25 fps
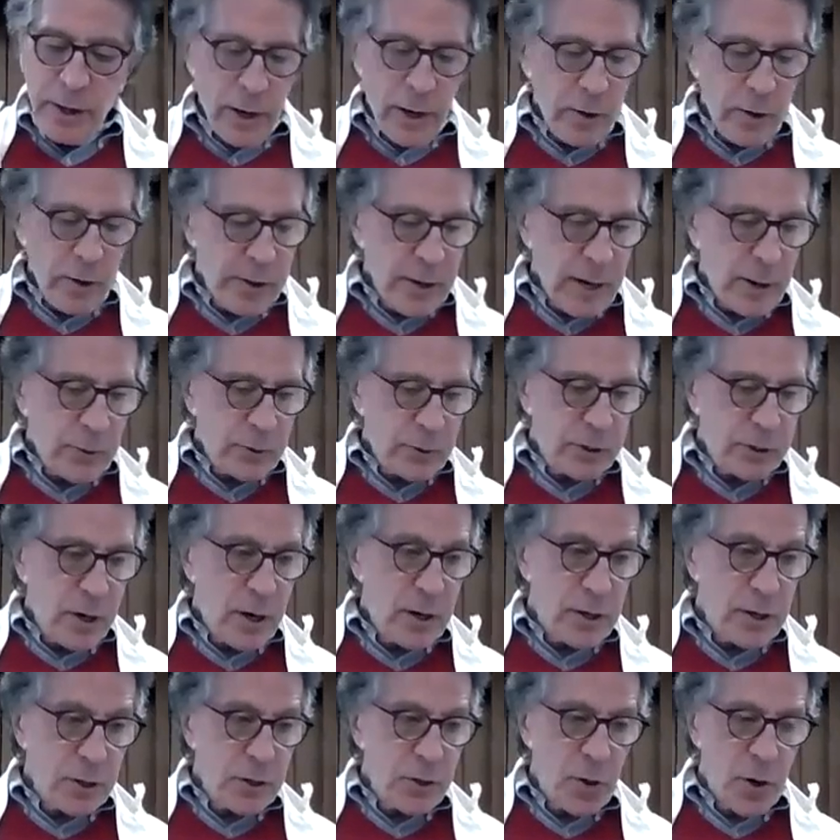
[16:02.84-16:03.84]
area that I was
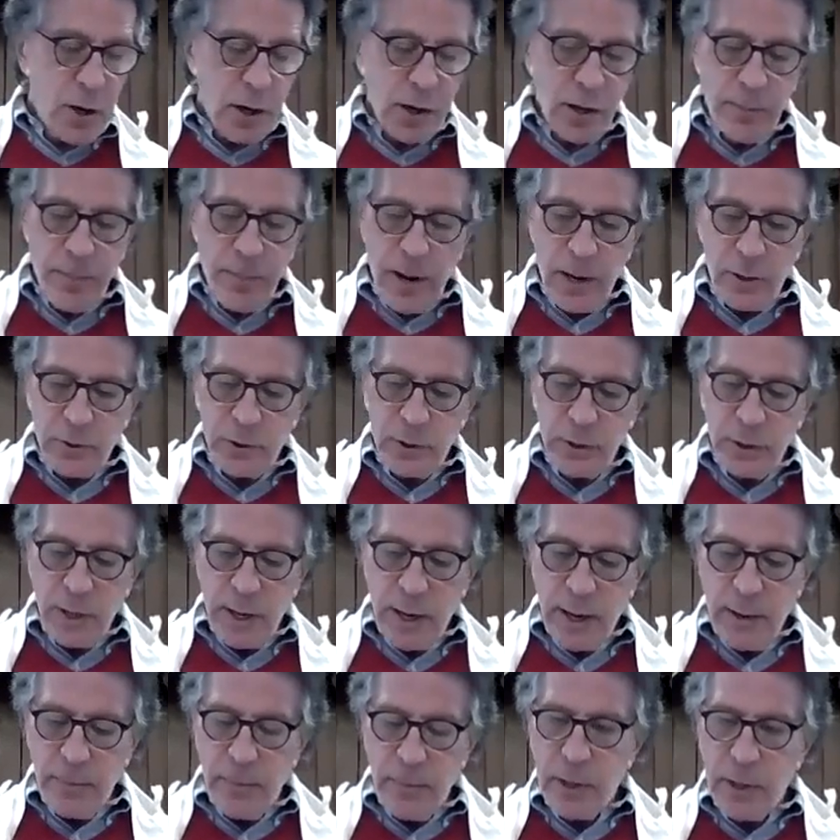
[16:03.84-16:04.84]
going to talk about
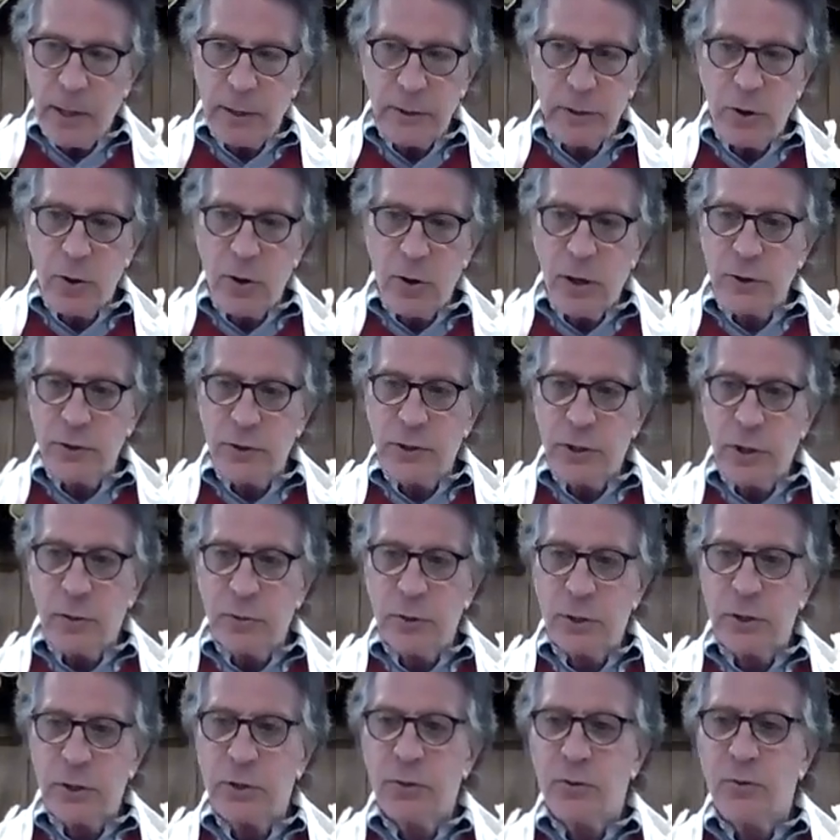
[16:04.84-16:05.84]
today, because it also
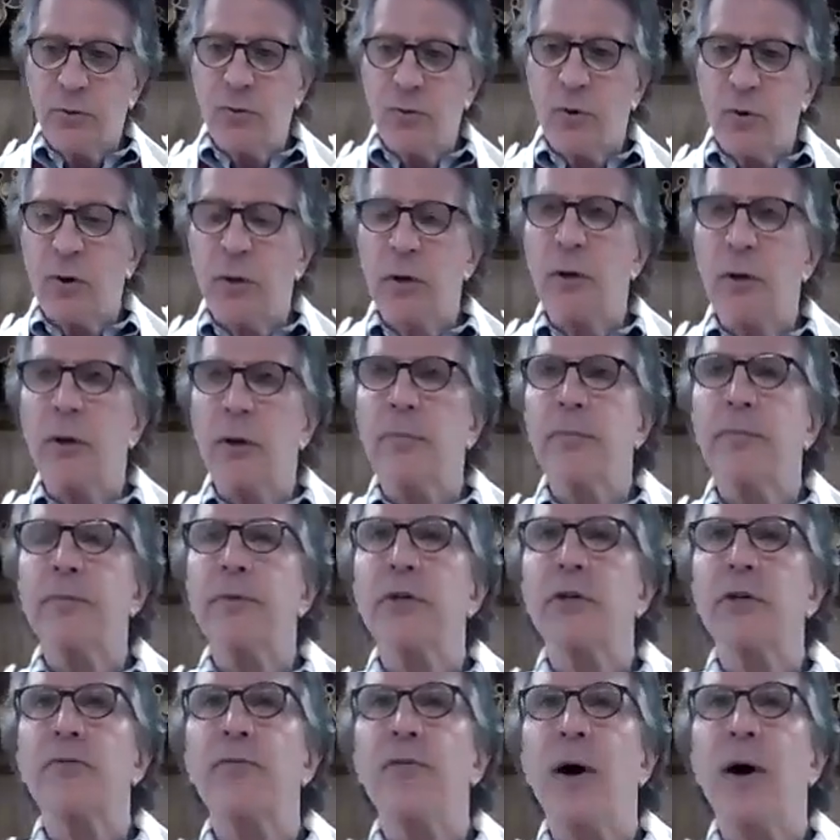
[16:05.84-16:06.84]

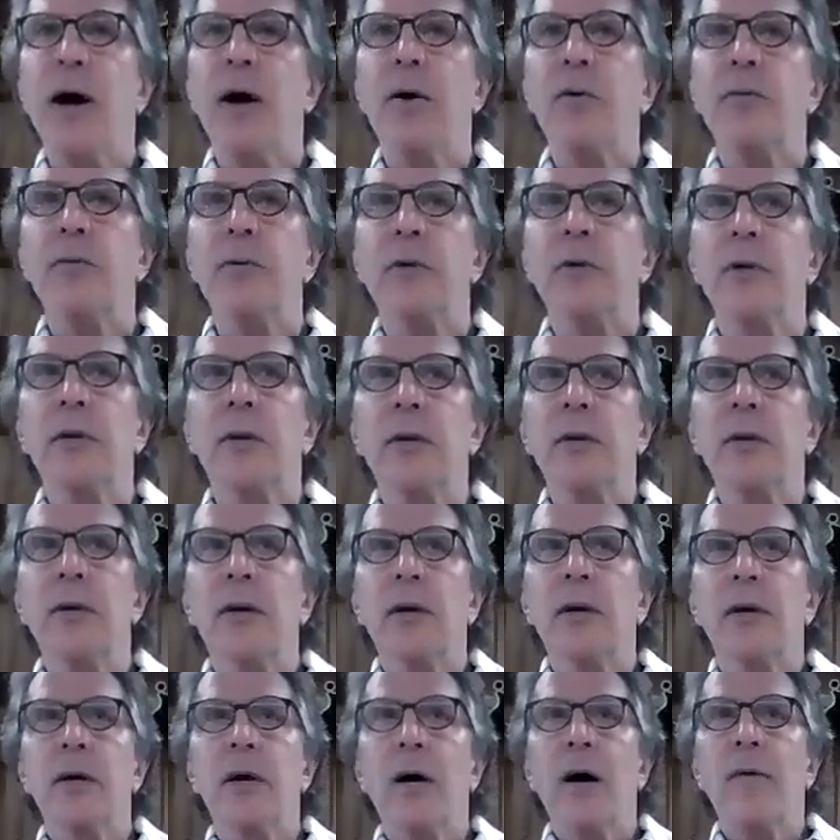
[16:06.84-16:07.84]
just found
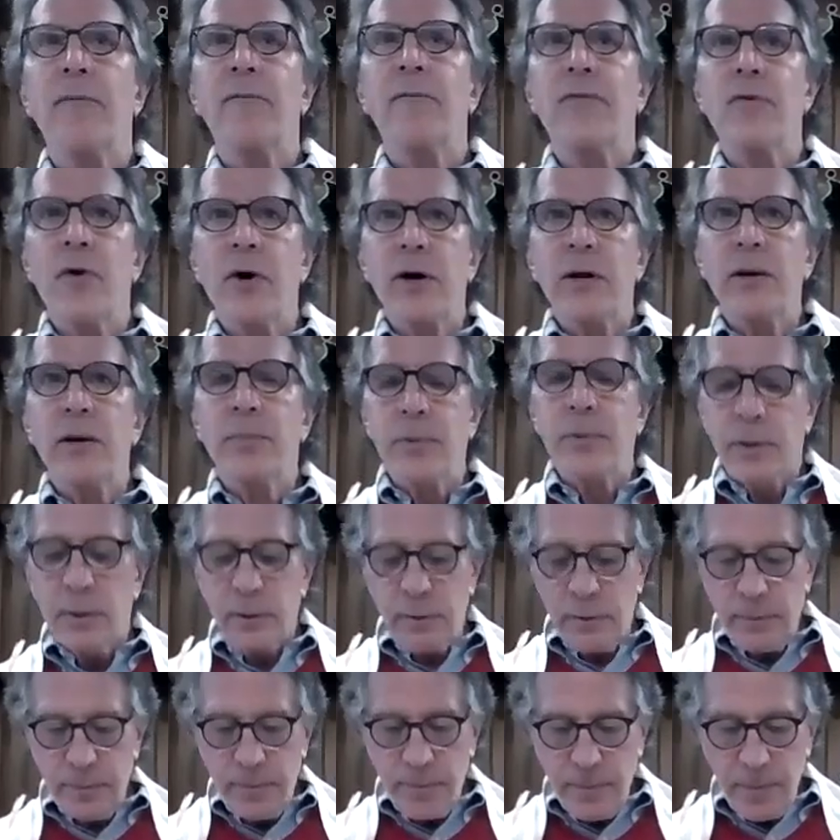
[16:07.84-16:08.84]

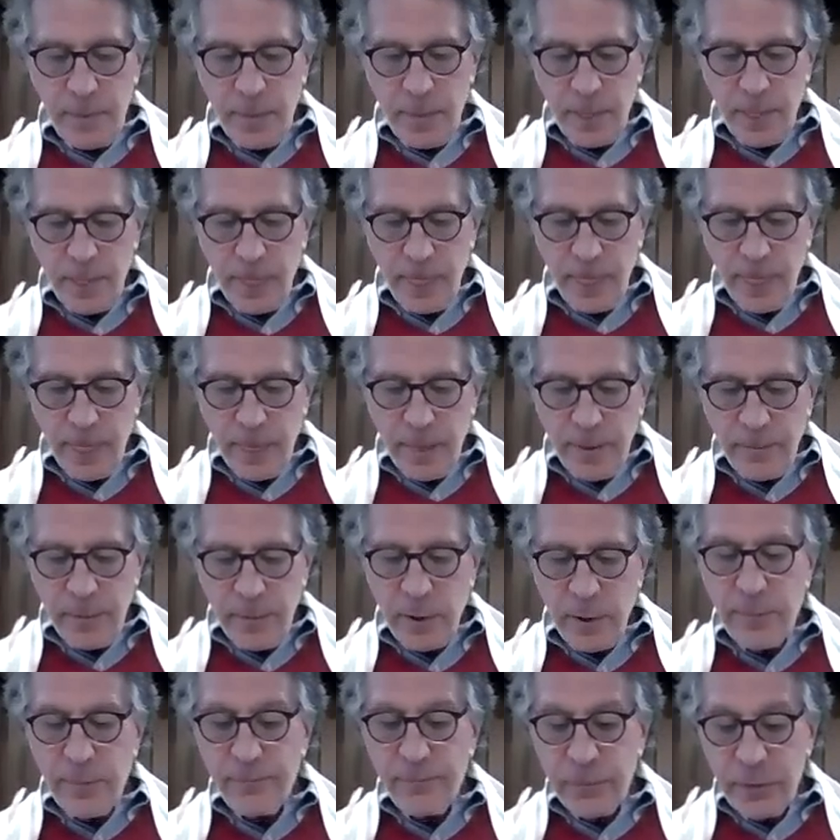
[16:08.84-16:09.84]
avoidable,
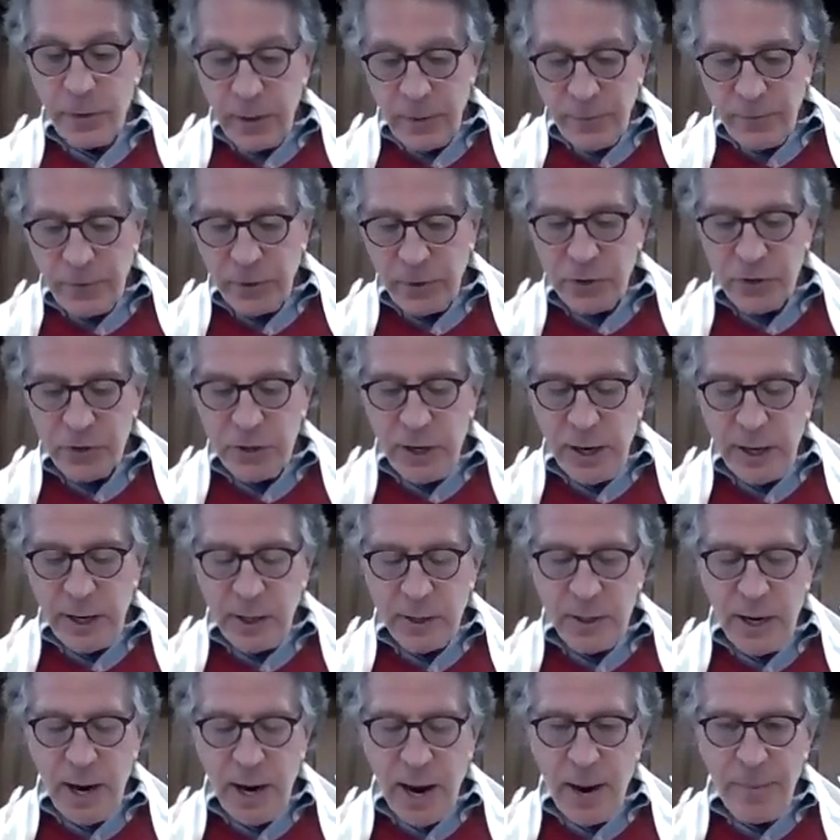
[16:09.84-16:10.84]
but for the sake
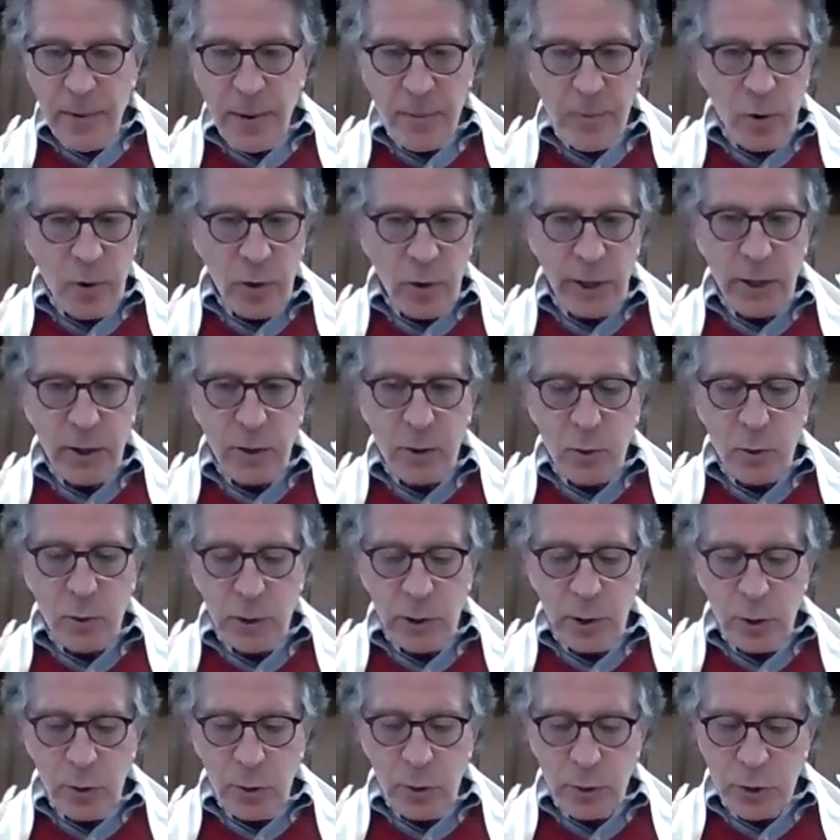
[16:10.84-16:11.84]
of time, I'm only going to
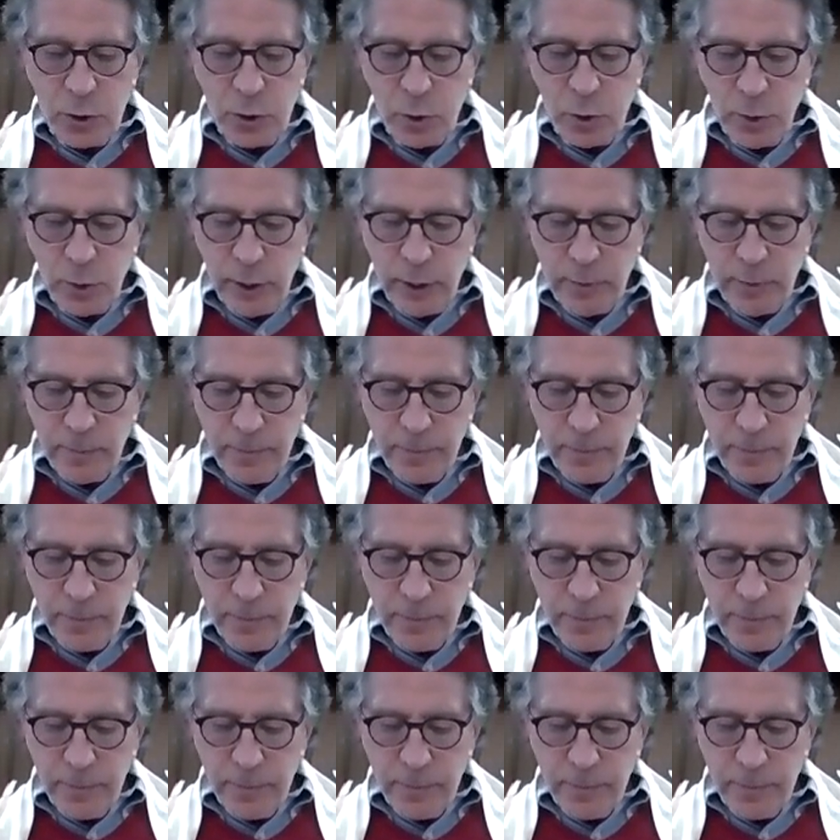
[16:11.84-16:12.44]
allude to it,